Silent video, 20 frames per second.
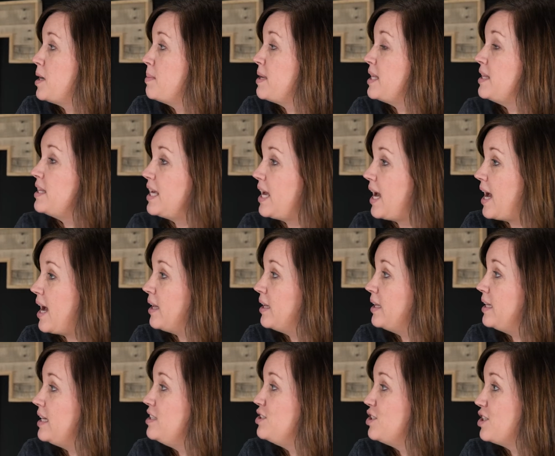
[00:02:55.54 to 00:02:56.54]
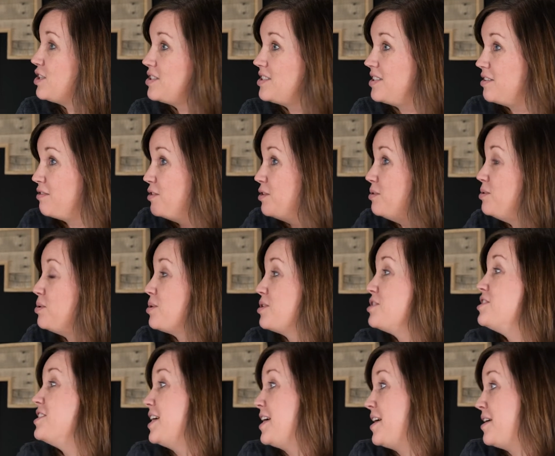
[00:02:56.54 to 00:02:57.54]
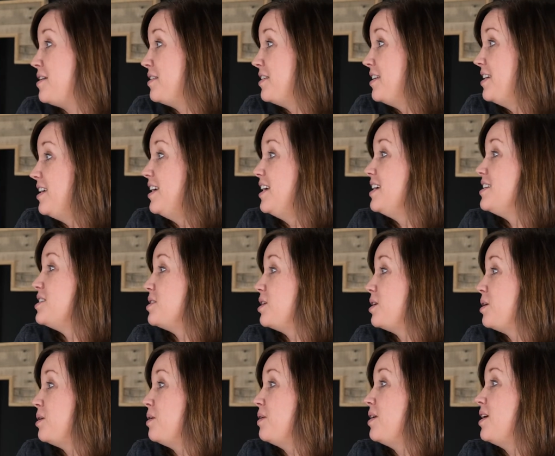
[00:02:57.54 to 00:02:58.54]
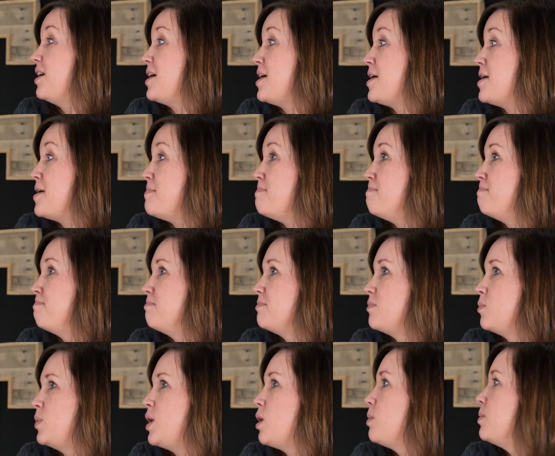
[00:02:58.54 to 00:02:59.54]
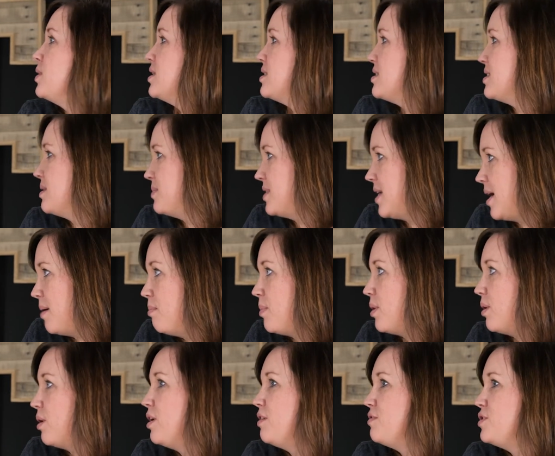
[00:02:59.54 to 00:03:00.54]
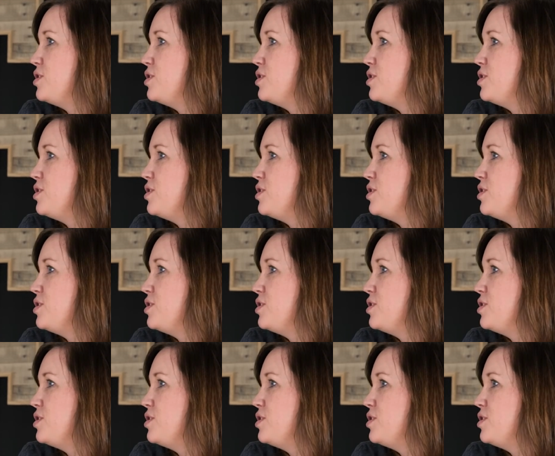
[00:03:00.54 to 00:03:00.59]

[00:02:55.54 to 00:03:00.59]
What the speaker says: in the alley, just a few doors down. So we opened in September of